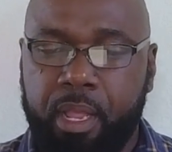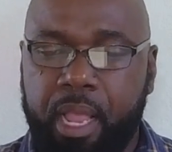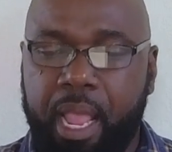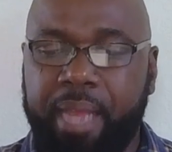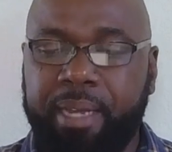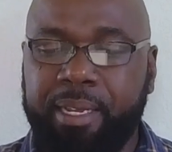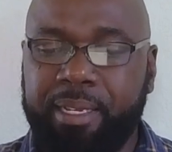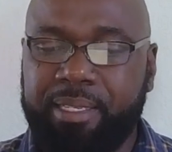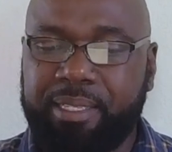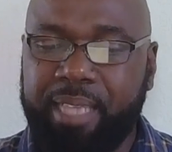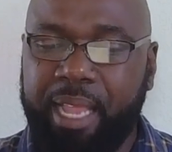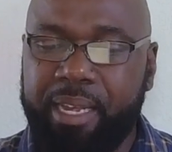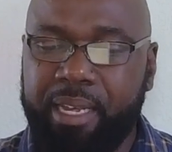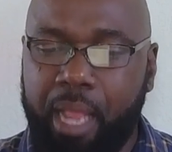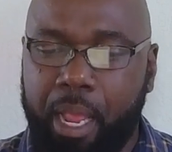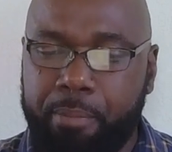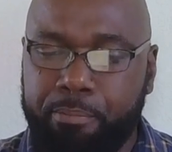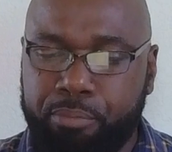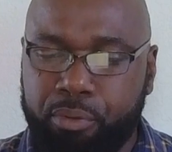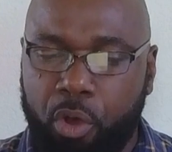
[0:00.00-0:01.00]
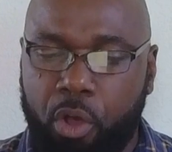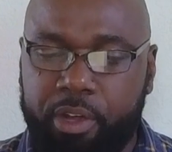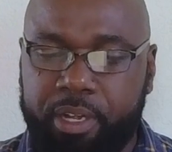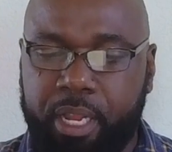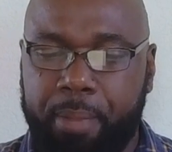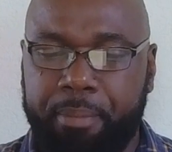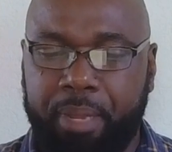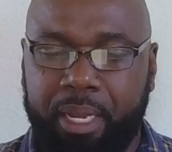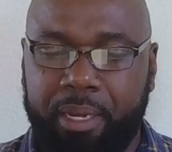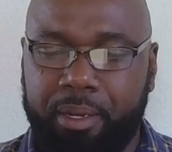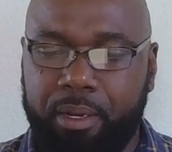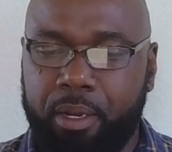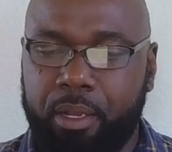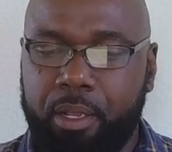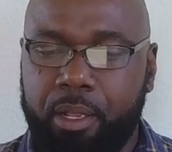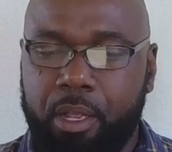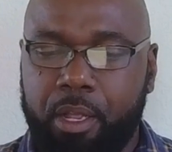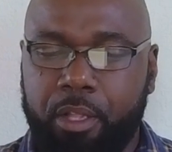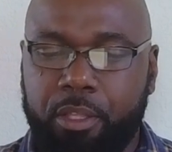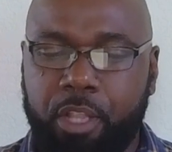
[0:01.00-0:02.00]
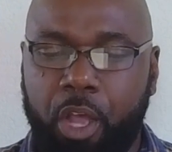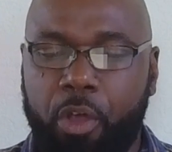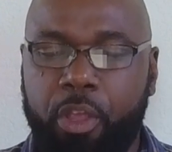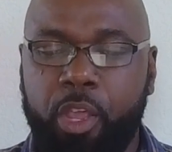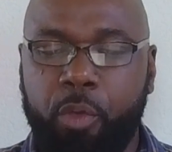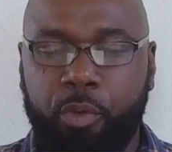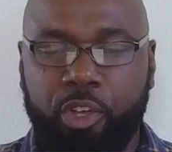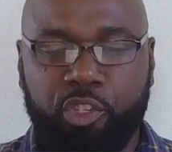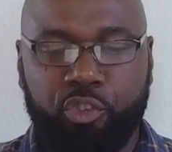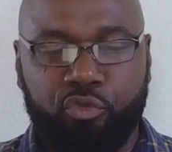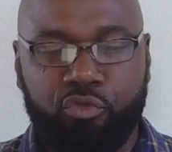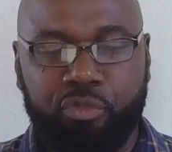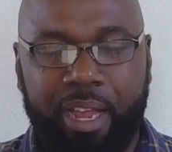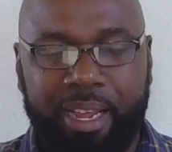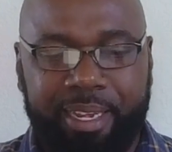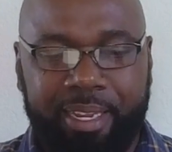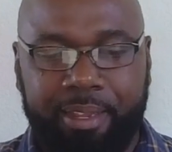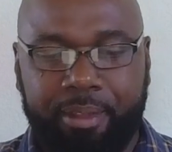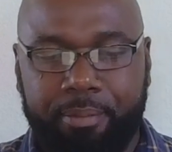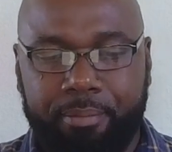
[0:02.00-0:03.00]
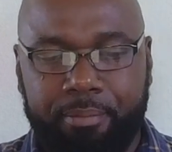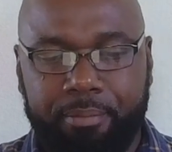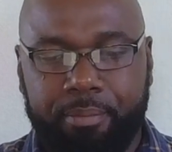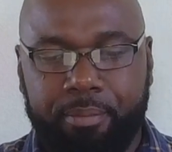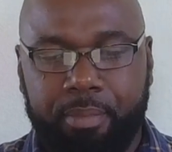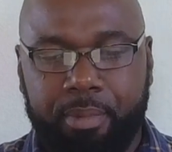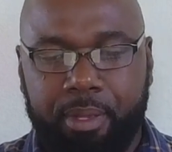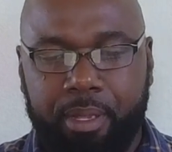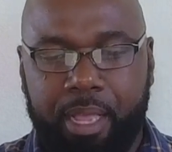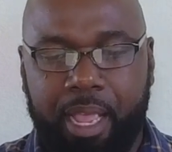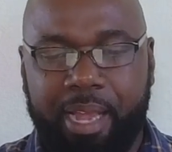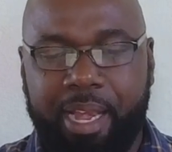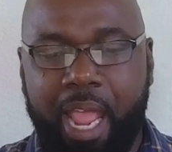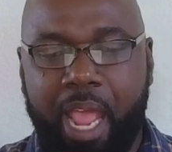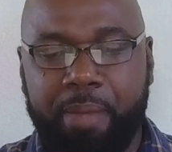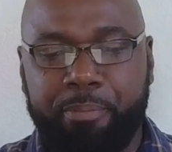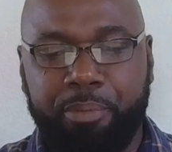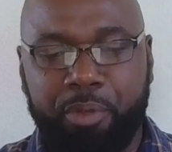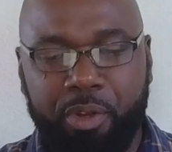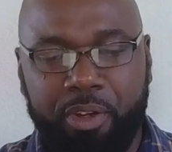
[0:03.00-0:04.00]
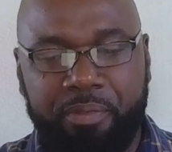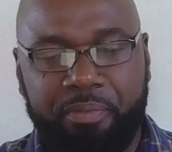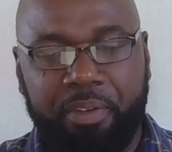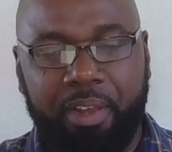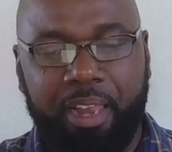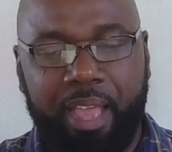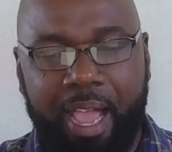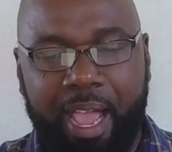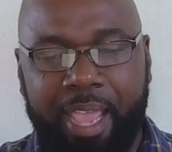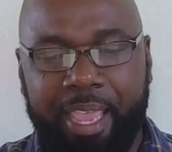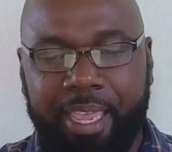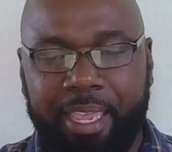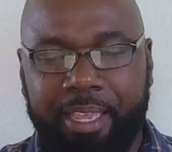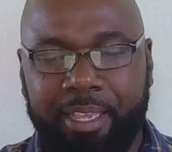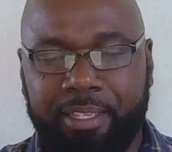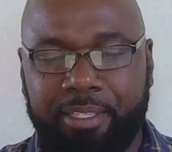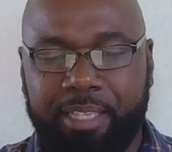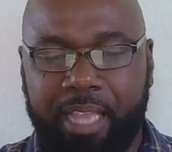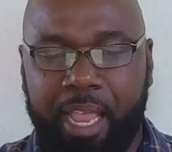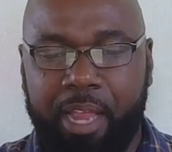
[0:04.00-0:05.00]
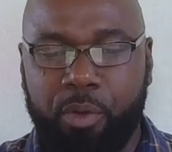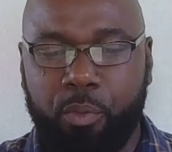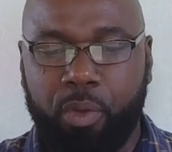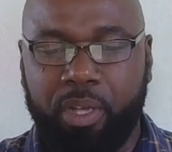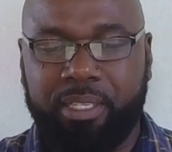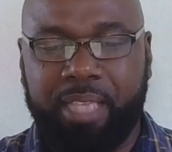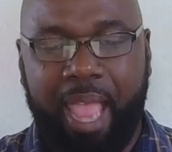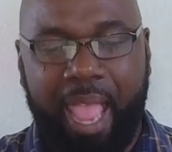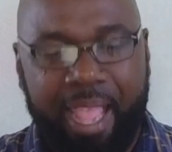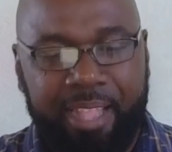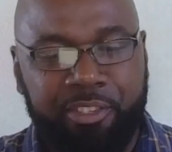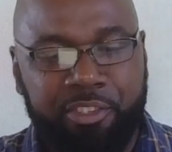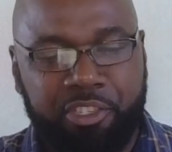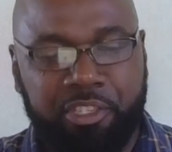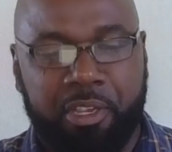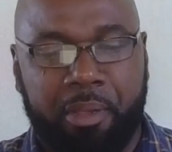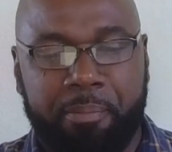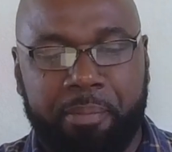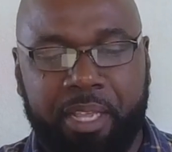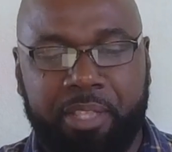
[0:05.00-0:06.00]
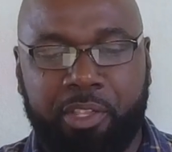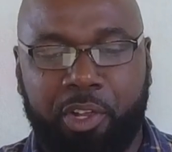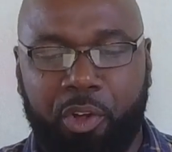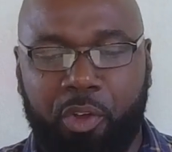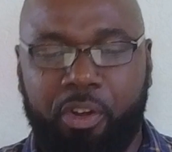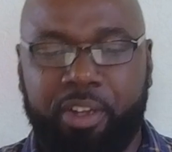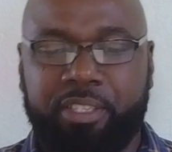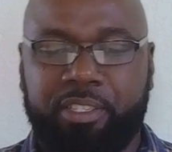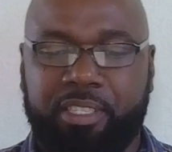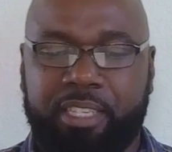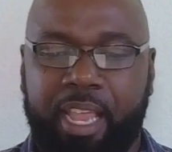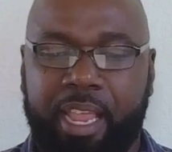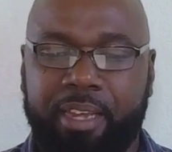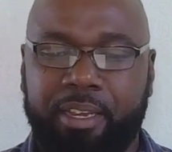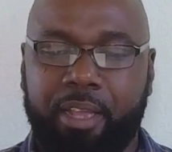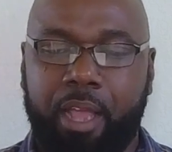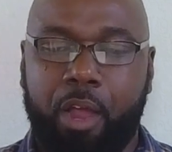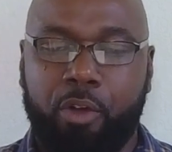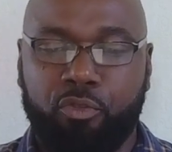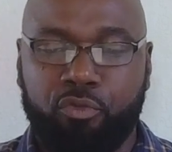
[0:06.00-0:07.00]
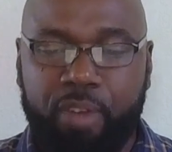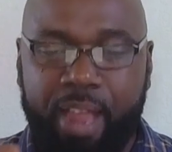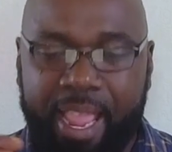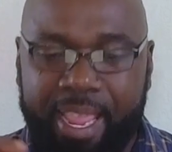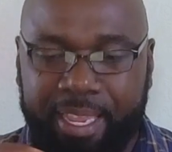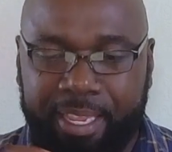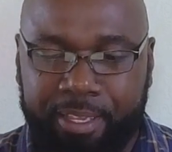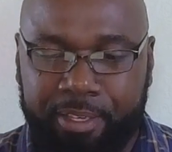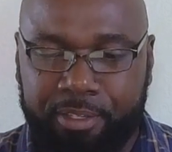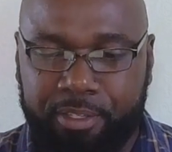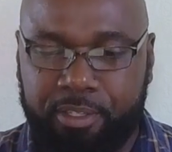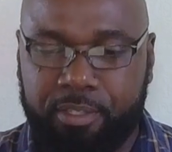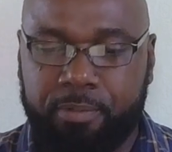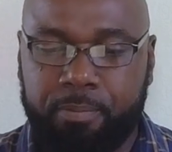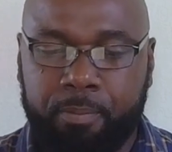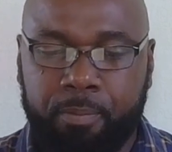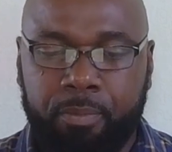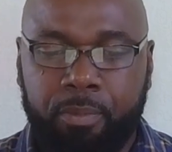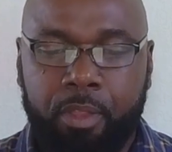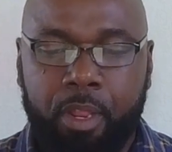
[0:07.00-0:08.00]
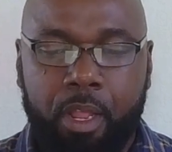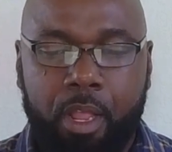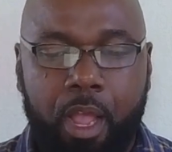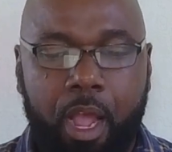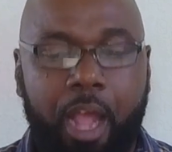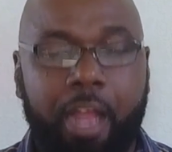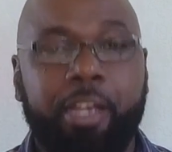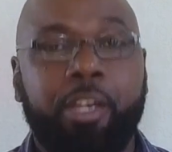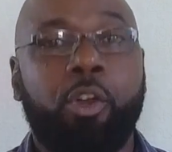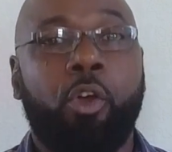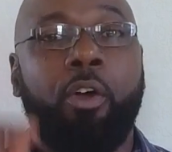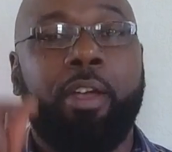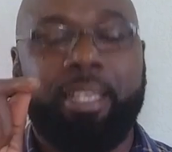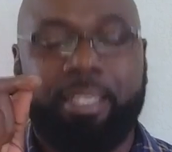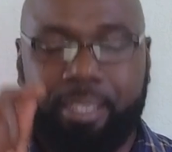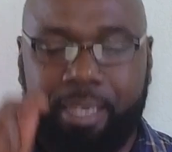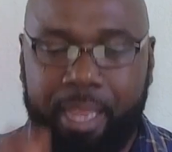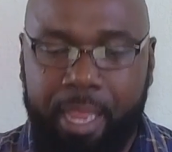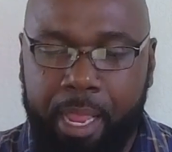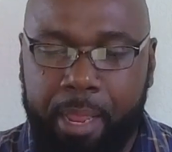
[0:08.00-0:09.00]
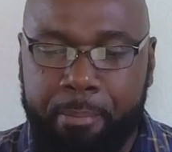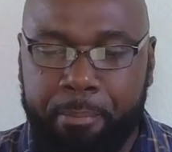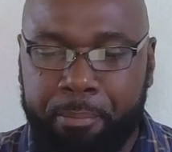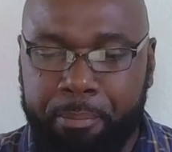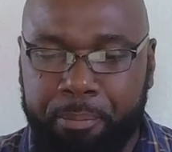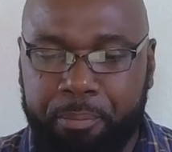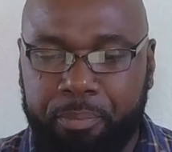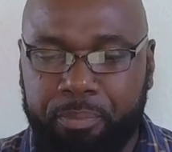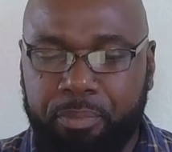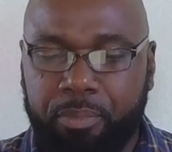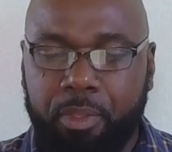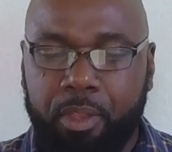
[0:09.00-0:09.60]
And he sent and brought him in. Now he was ruddy and had beautiful eyes and was handsome. And the Lord said, "Arise, anoint him,